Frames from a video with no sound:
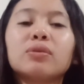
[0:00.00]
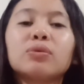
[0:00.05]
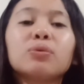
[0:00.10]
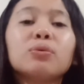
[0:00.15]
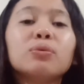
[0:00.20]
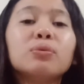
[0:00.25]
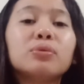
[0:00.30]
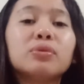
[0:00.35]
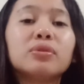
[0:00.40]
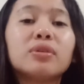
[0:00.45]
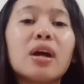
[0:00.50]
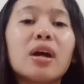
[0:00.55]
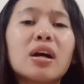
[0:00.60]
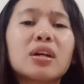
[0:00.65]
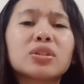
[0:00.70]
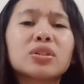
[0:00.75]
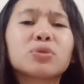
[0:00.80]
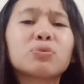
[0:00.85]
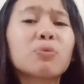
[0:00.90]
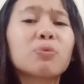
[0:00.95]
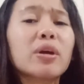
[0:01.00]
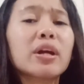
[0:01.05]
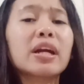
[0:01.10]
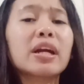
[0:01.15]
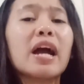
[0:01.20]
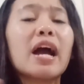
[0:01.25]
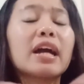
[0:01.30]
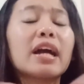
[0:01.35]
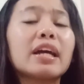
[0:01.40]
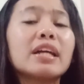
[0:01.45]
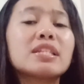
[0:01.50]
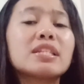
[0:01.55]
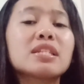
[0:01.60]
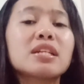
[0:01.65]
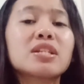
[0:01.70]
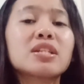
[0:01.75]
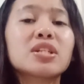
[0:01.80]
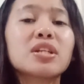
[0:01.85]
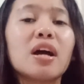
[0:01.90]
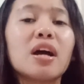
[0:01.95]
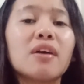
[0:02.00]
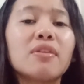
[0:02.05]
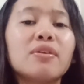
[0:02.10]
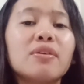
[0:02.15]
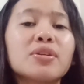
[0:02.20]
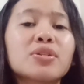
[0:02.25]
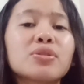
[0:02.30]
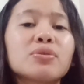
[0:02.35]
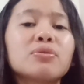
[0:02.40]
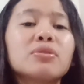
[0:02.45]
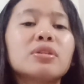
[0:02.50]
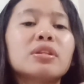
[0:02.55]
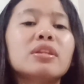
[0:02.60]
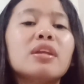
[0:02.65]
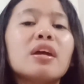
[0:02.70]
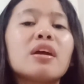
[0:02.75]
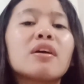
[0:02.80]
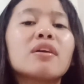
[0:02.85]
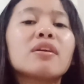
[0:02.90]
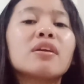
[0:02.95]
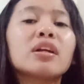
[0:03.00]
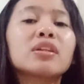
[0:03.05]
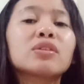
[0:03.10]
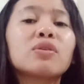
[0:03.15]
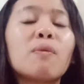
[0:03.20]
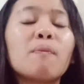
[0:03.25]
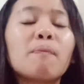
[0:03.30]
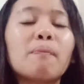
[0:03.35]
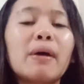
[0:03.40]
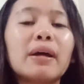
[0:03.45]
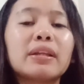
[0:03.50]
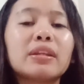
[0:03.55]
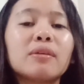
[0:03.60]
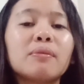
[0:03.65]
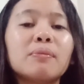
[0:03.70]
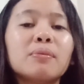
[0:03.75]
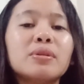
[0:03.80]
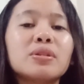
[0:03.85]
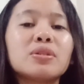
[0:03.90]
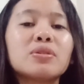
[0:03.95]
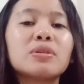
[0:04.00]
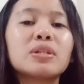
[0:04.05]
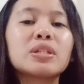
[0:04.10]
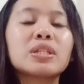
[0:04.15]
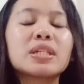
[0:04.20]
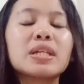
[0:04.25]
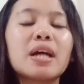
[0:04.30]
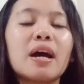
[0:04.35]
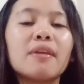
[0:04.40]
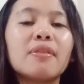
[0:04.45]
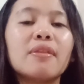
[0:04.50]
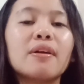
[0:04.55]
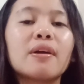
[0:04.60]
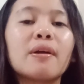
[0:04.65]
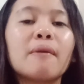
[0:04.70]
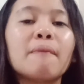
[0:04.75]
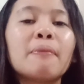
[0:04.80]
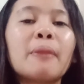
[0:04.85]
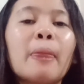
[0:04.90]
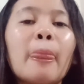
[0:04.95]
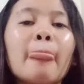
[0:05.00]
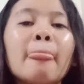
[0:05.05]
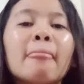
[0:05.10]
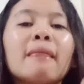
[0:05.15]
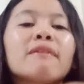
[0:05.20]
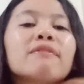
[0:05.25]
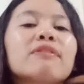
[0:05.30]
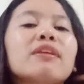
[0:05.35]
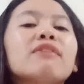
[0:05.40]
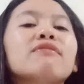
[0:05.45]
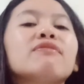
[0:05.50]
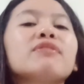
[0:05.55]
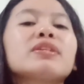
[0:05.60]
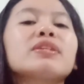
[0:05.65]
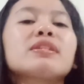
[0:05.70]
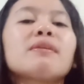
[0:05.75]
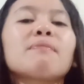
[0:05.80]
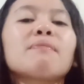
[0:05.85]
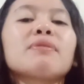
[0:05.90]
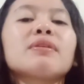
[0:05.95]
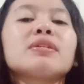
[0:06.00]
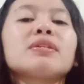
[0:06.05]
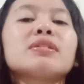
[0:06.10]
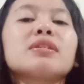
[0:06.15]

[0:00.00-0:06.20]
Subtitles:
two drugs work against each other, so they are not compatible with each other. Take for example